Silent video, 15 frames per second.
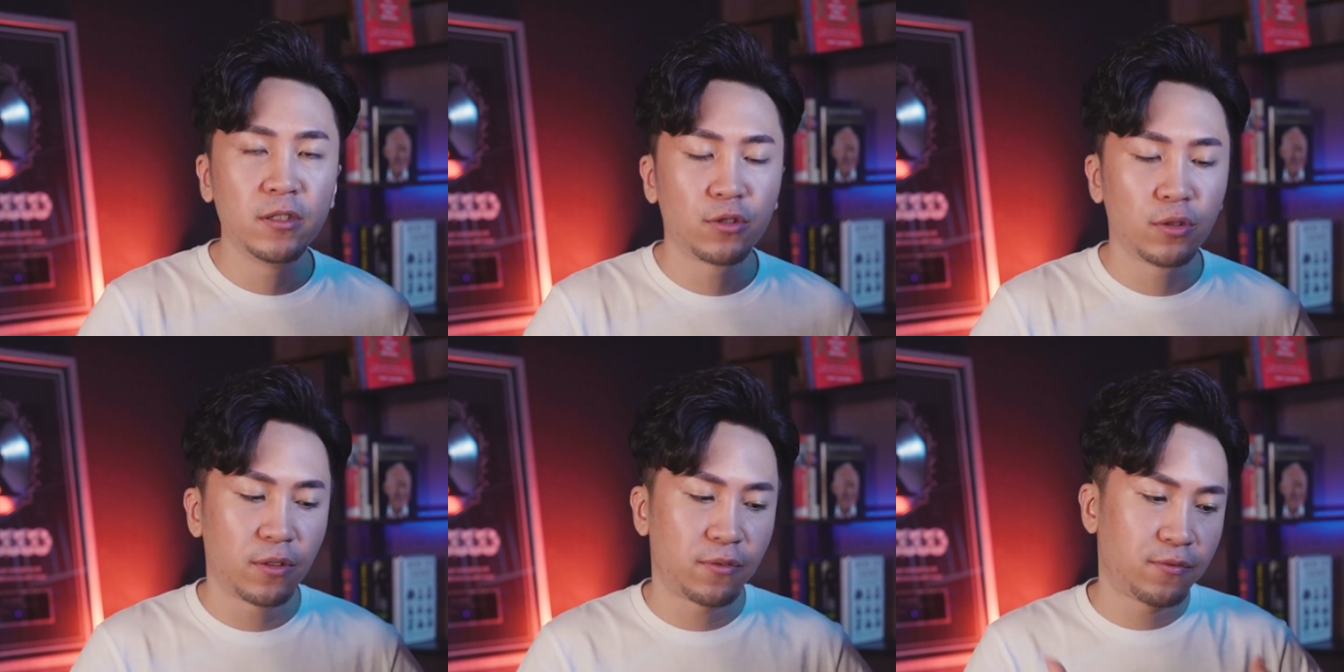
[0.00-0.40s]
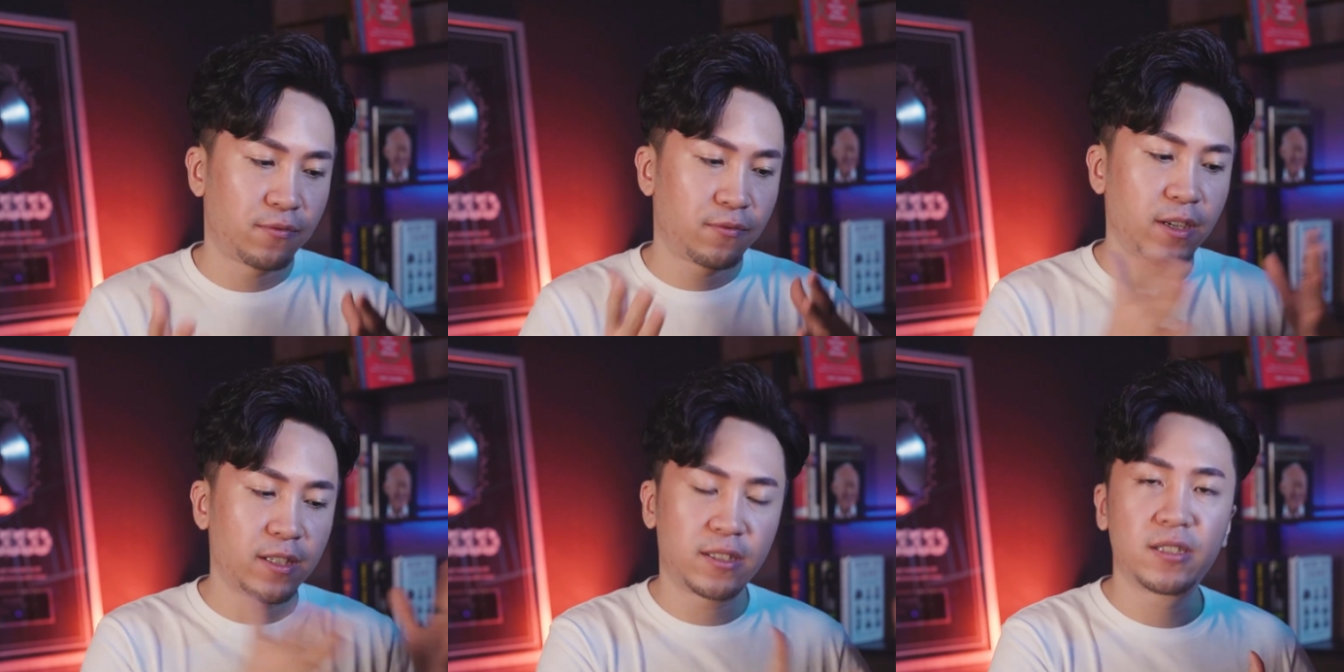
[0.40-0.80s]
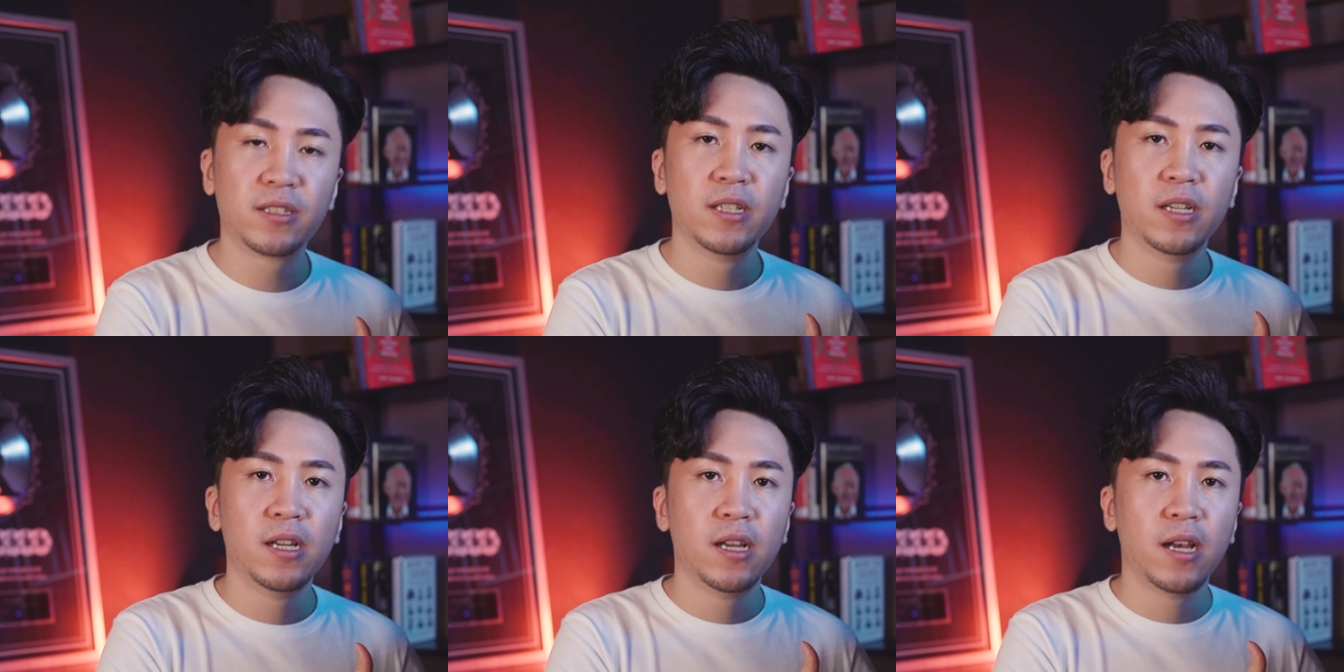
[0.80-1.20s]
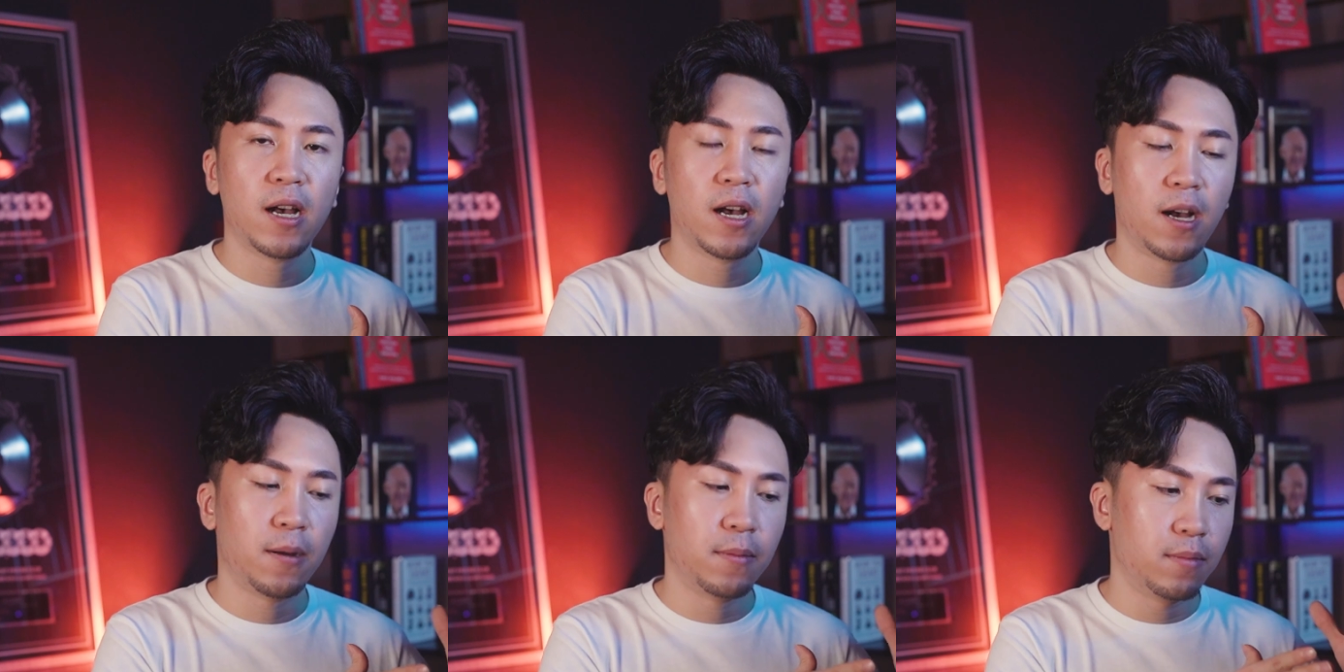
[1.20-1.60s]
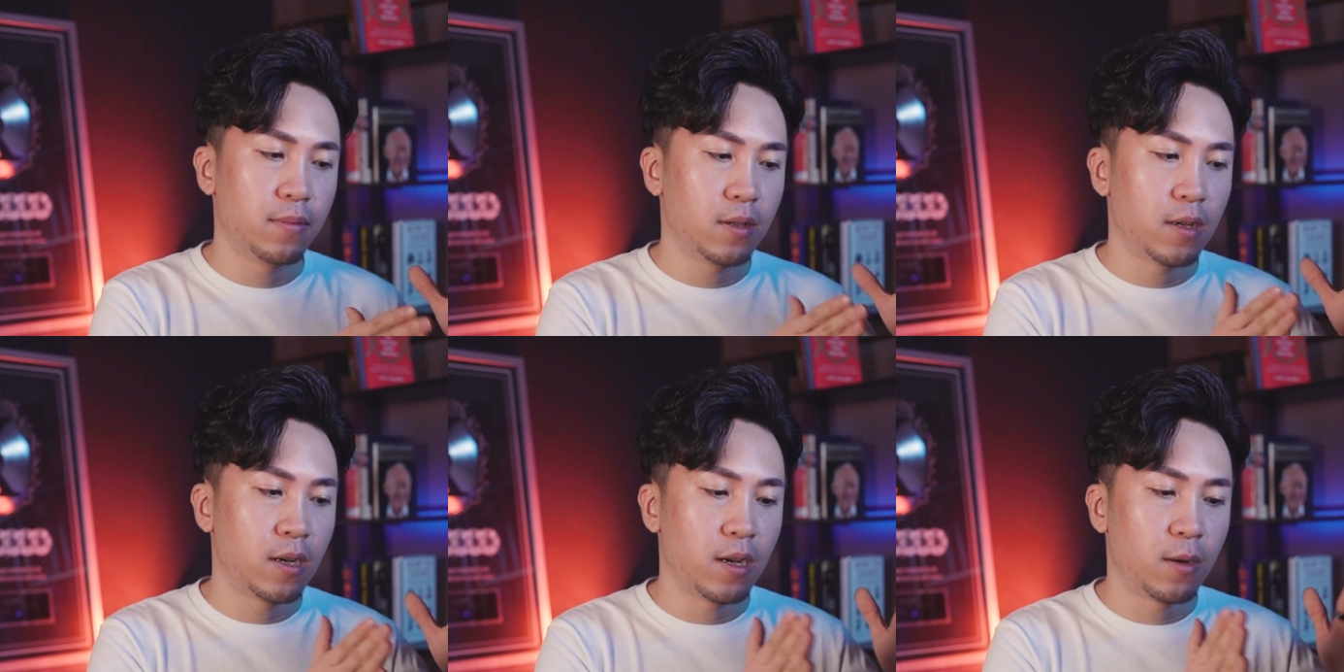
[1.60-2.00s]
So the first
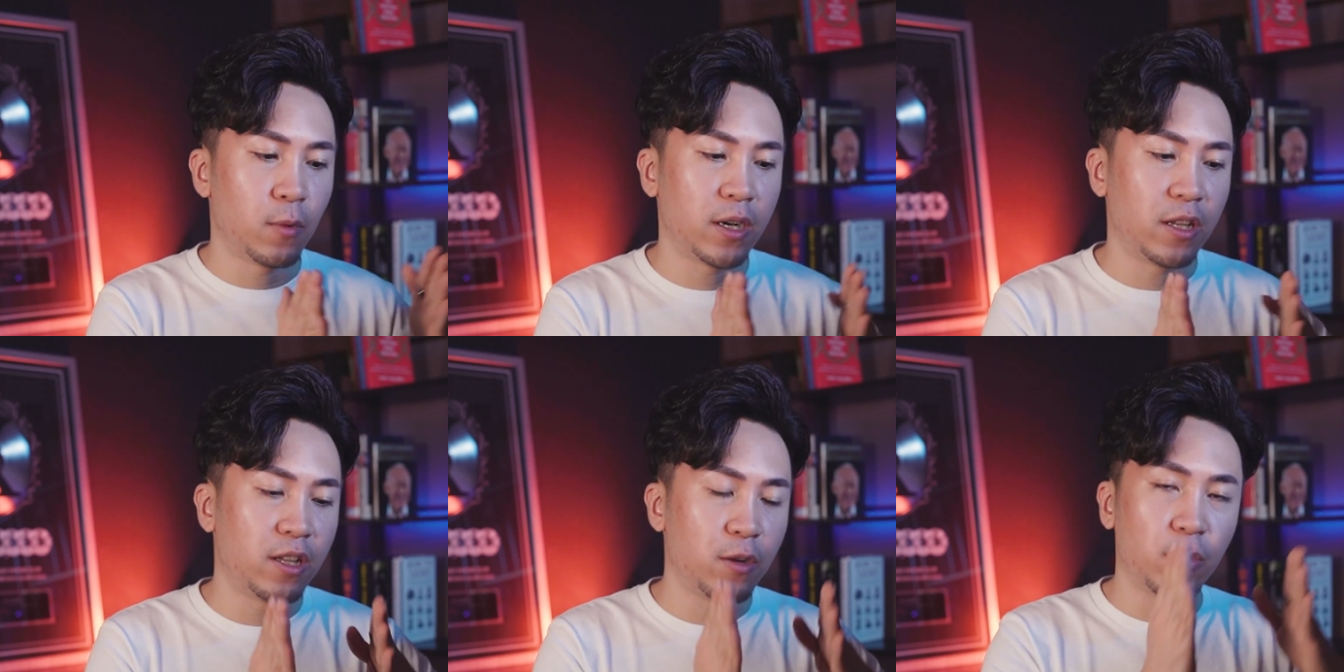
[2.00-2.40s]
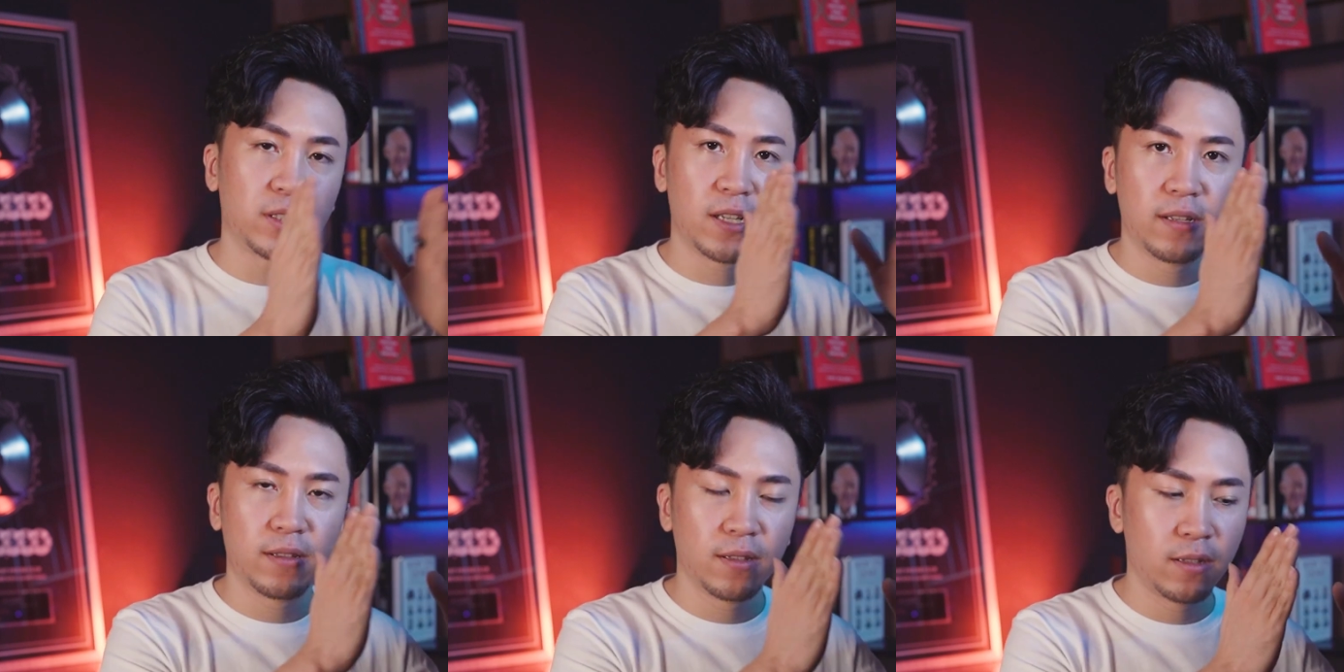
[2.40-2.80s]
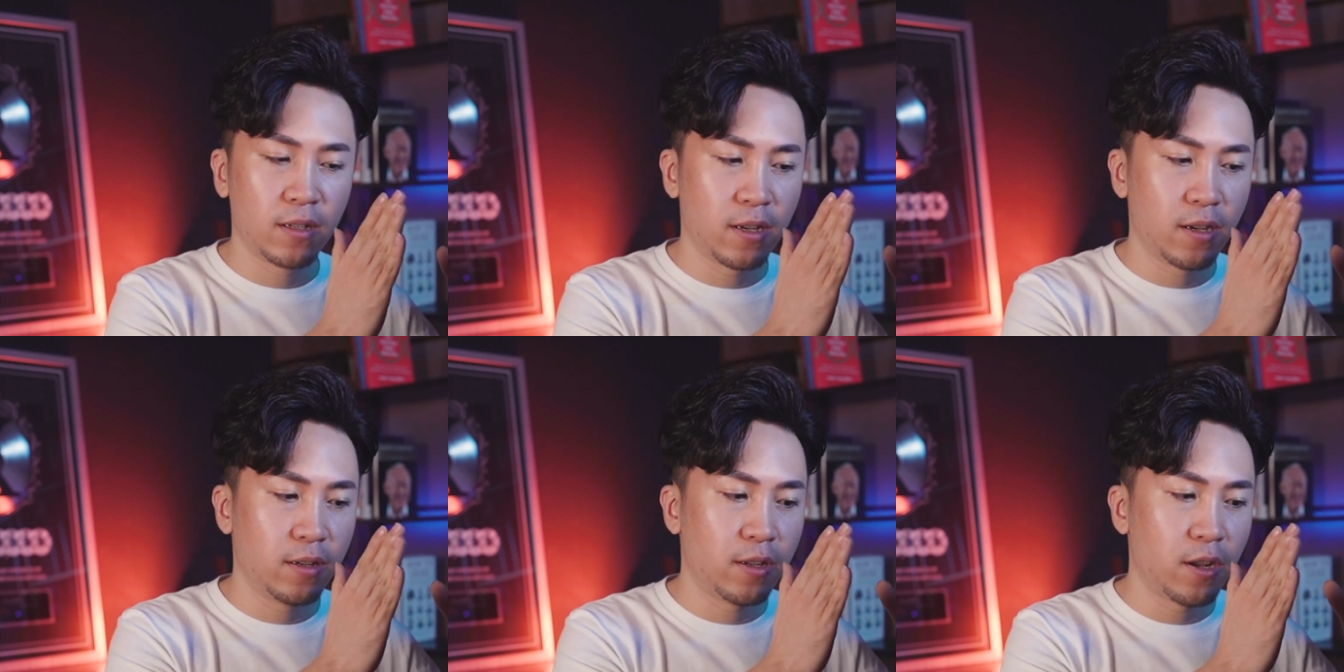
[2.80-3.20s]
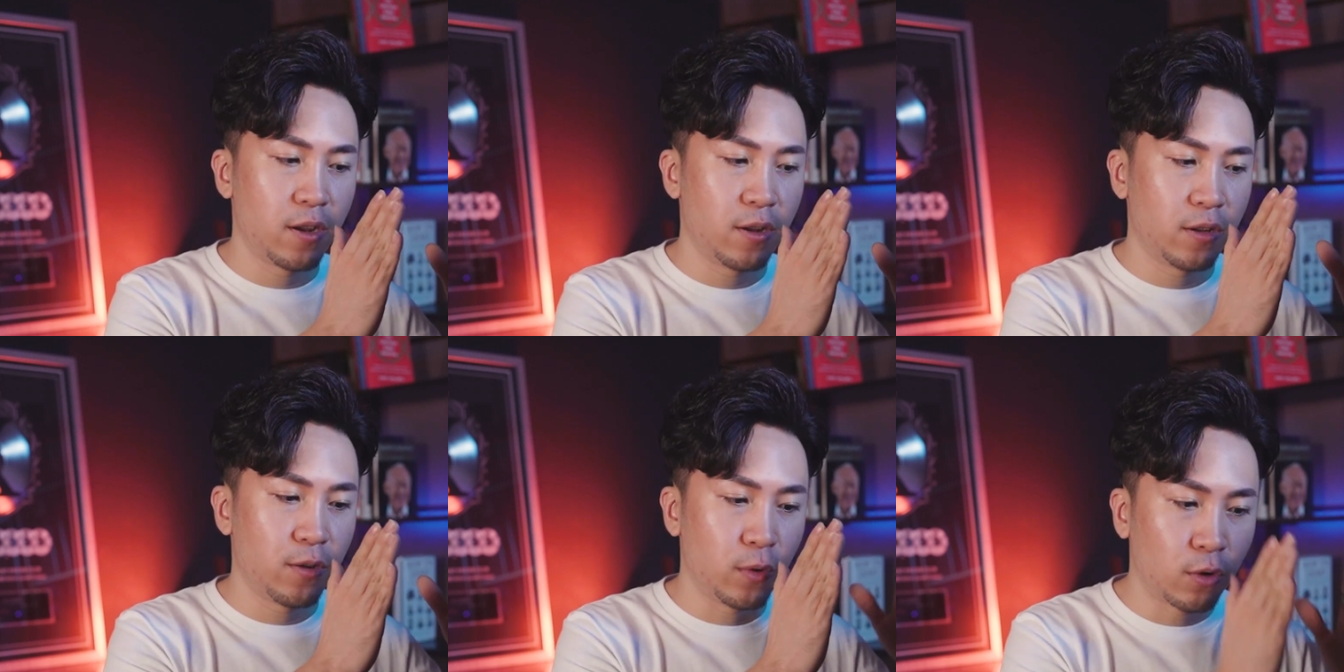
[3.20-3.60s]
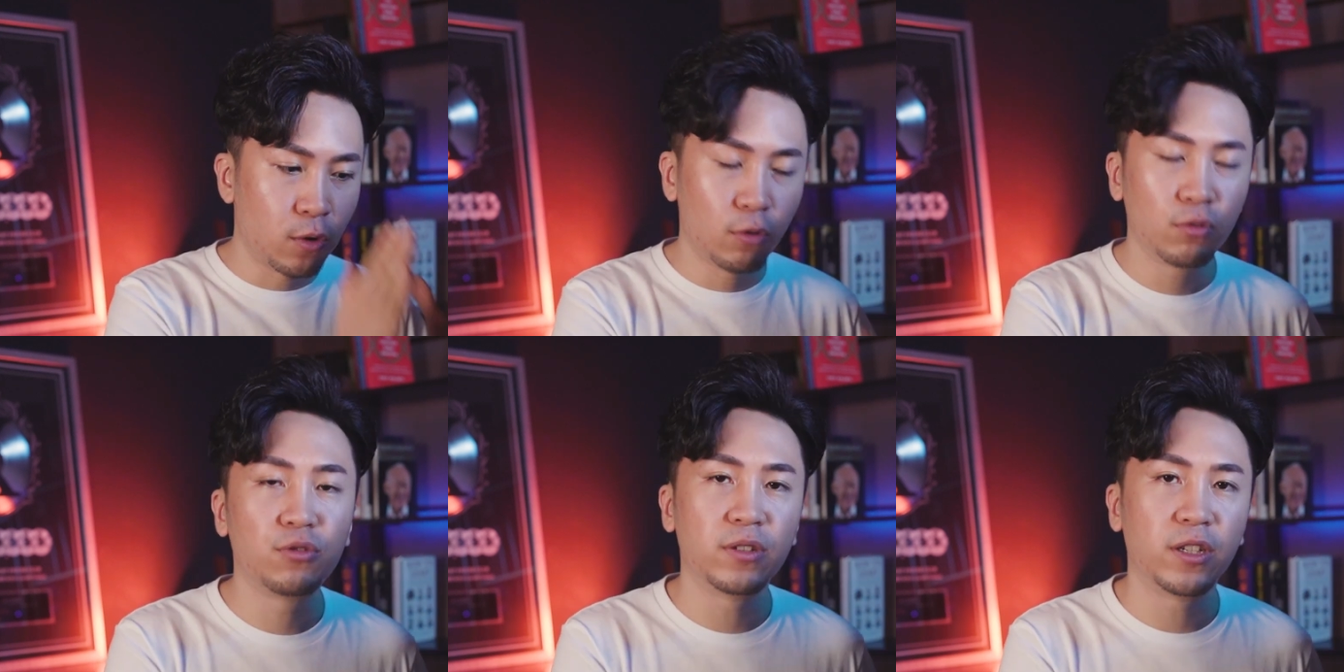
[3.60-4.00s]
what they did was that they would
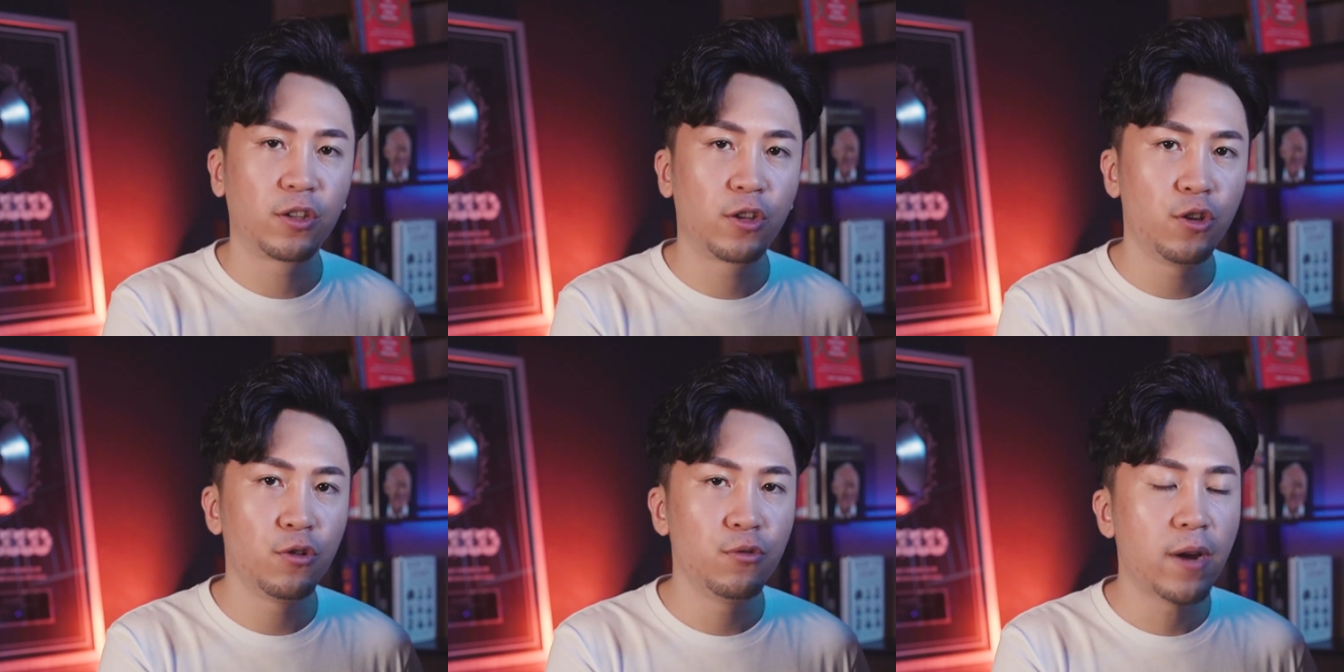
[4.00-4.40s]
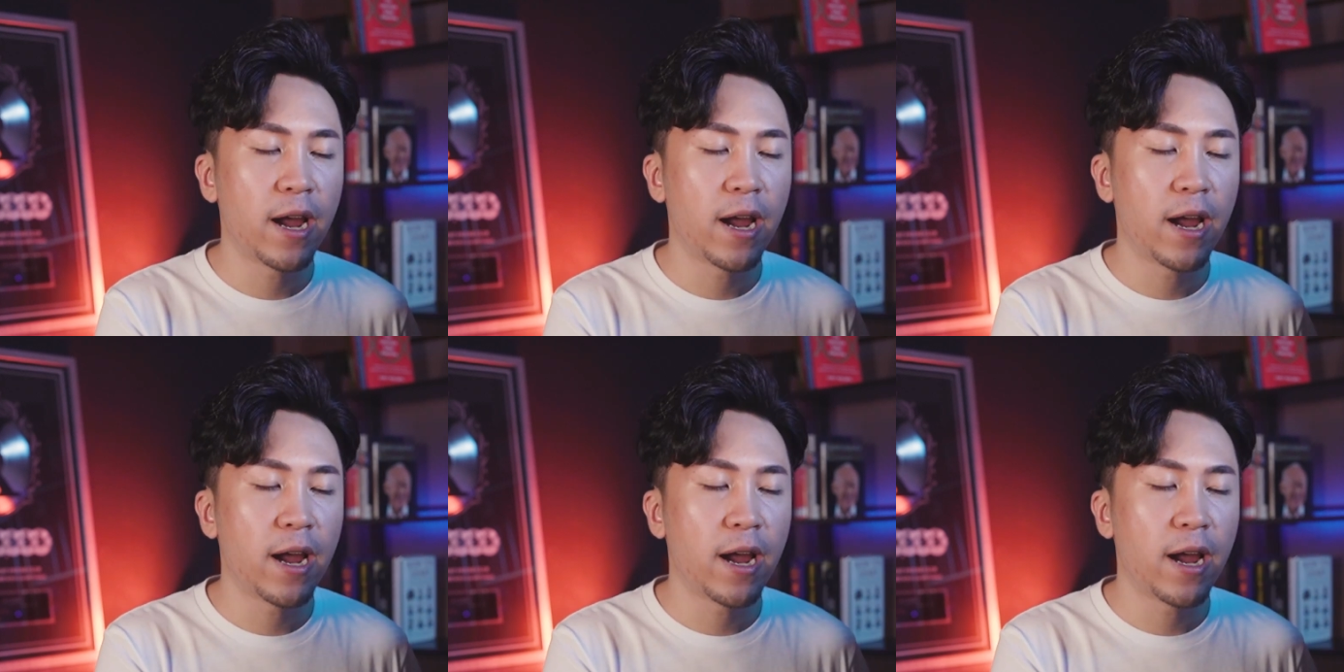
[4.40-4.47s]
go to the queue